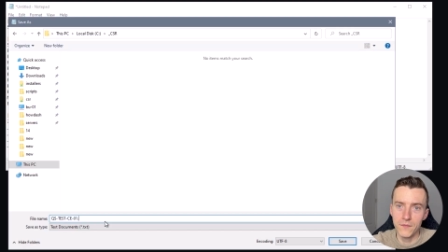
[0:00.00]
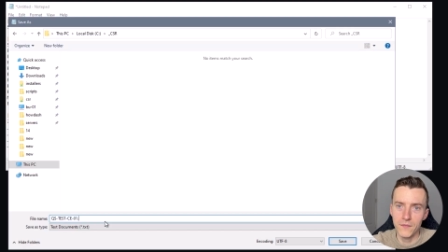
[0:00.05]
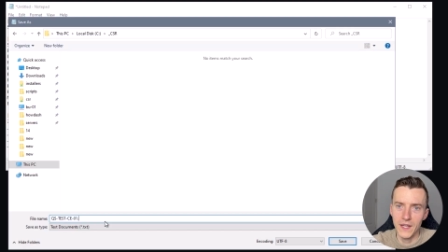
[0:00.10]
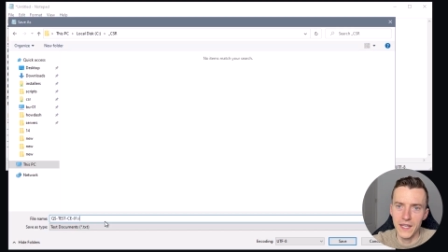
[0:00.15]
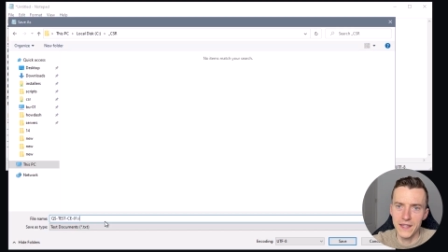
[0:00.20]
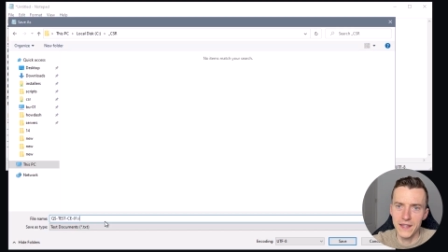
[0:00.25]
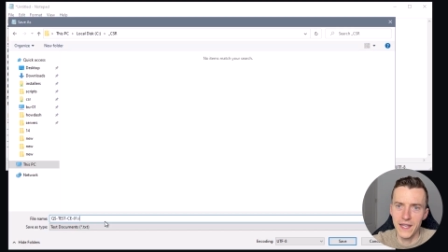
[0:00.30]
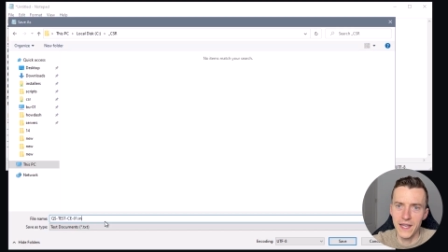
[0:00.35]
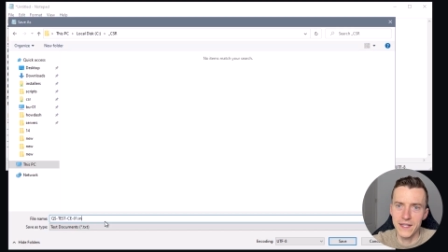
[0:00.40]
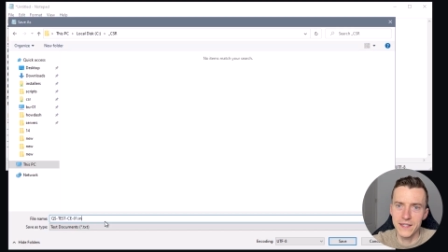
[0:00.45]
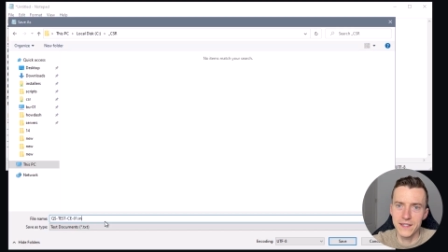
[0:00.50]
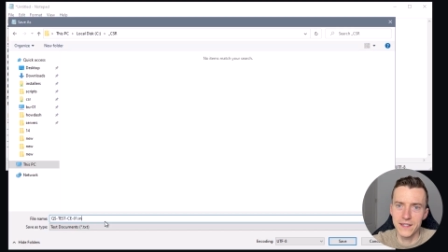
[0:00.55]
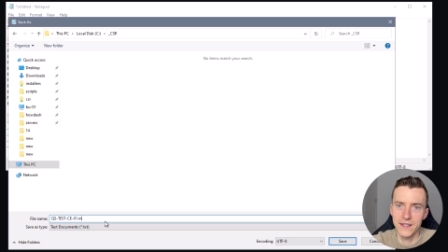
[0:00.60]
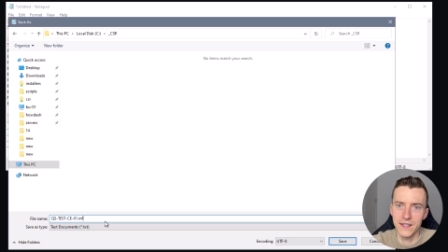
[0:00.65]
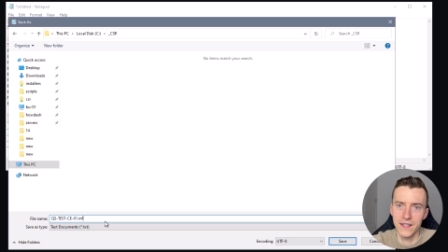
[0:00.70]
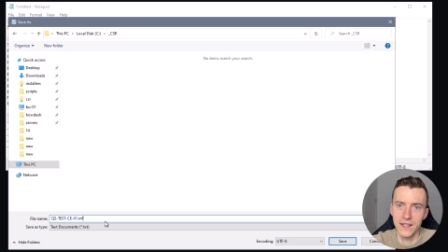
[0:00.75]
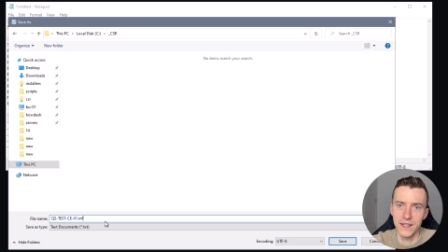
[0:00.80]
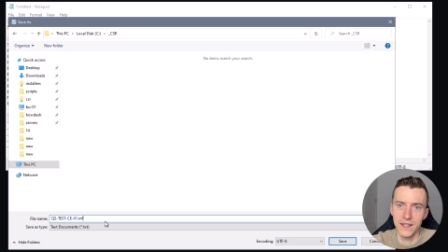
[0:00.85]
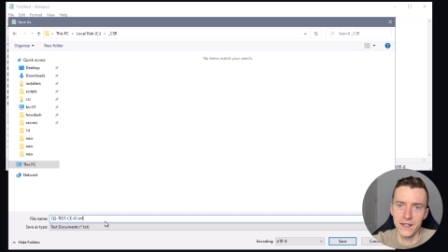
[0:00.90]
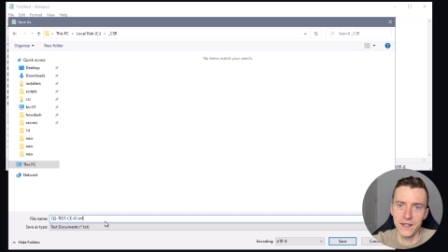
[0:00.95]
That's
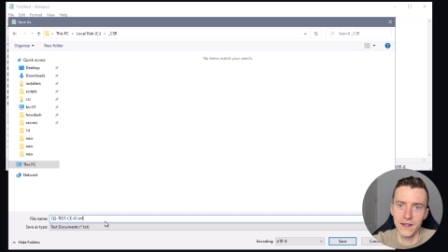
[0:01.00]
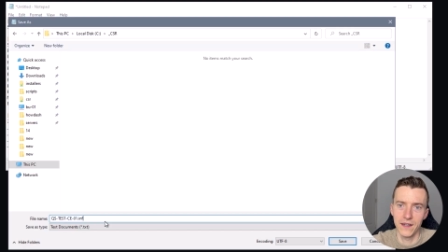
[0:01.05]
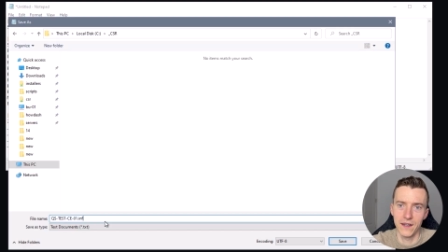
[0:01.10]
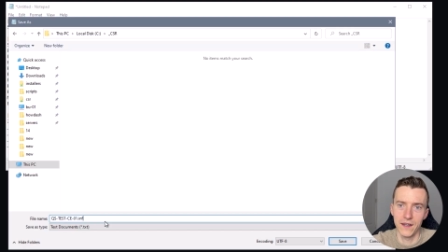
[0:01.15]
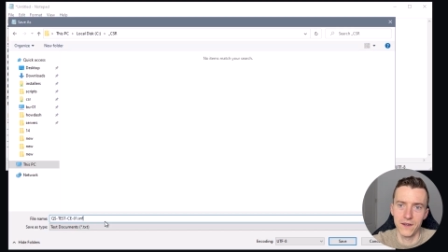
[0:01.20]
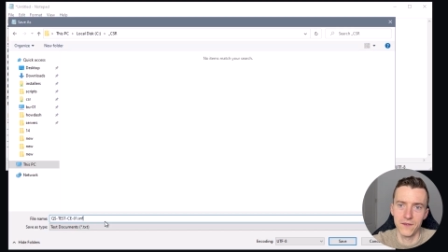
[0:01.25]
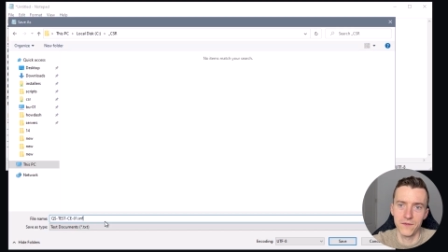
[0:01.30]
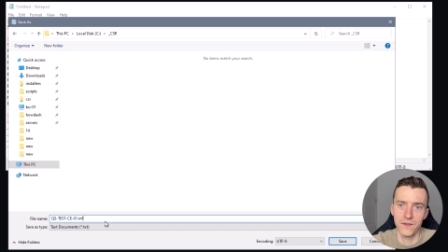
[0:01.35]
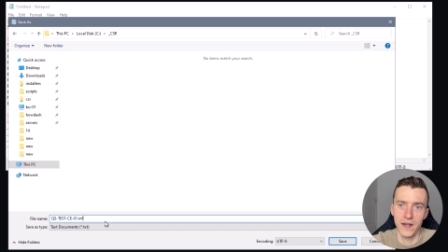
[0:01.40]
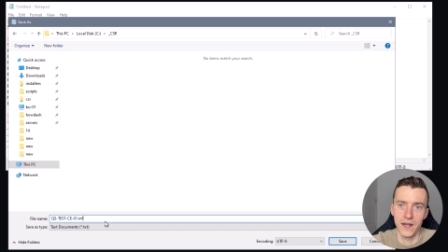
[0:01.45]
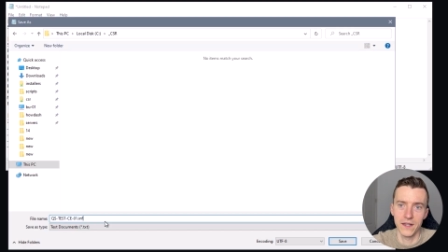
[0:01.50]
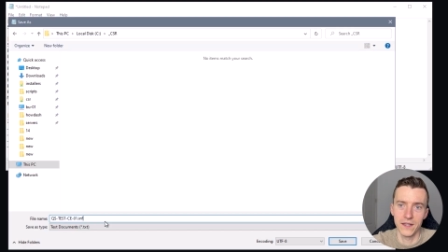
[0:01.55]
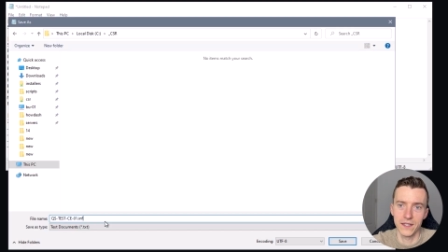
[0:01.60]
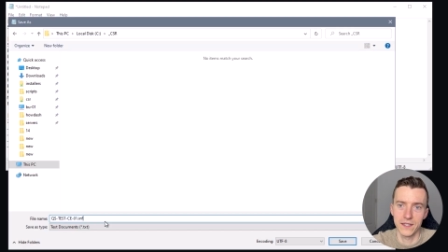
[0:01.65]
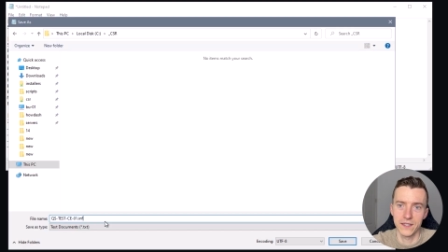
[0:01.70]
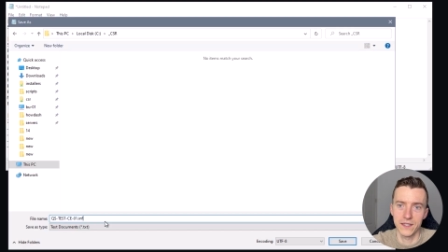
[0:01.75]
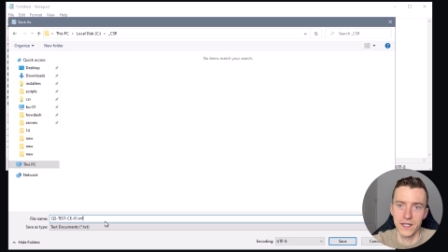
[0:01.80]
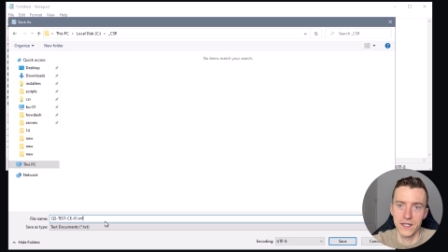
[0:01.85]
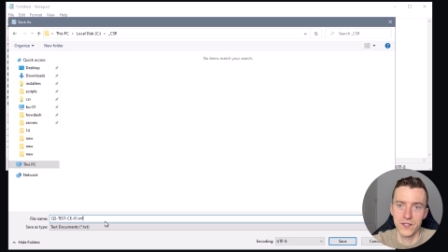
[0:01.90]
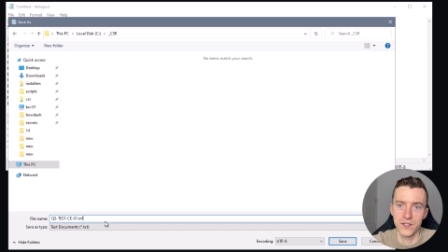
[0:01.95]
the file
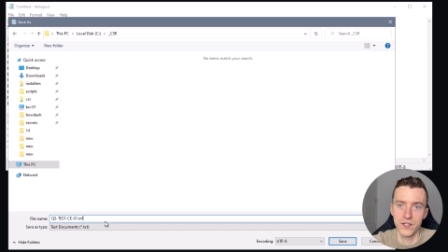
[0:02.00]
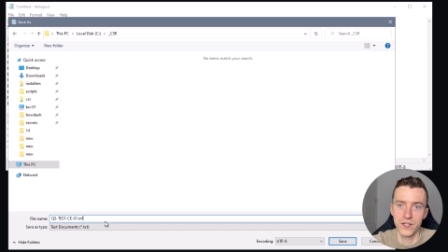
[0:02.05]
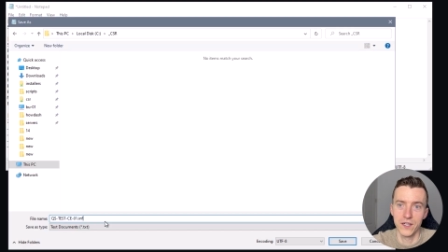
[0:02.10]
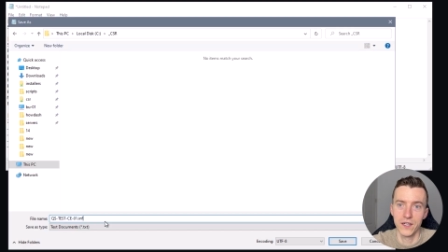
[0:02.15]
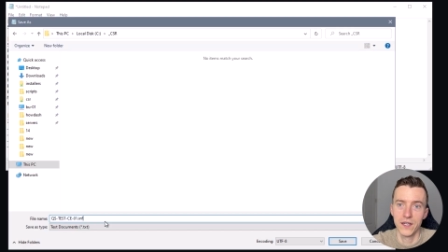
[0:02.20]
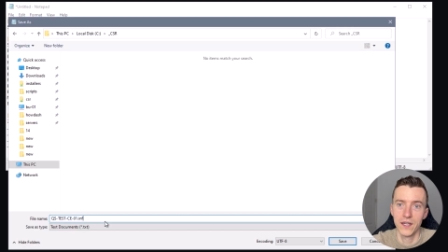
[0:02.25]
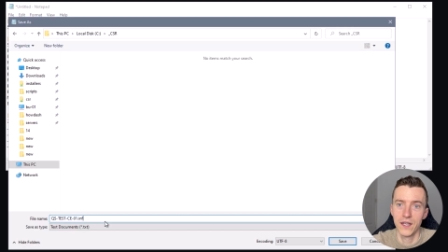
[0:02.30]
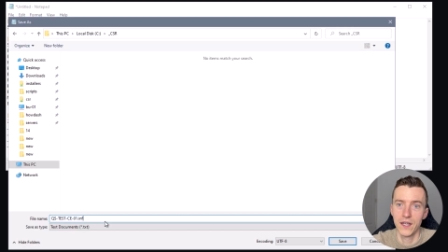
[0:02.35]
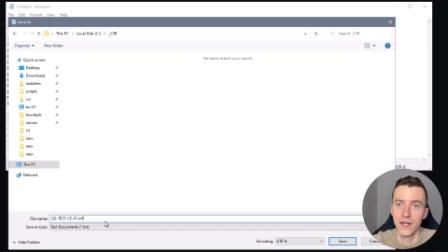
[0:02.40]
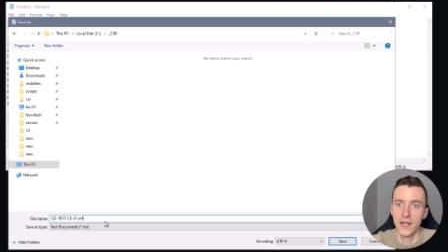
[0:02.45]
extension.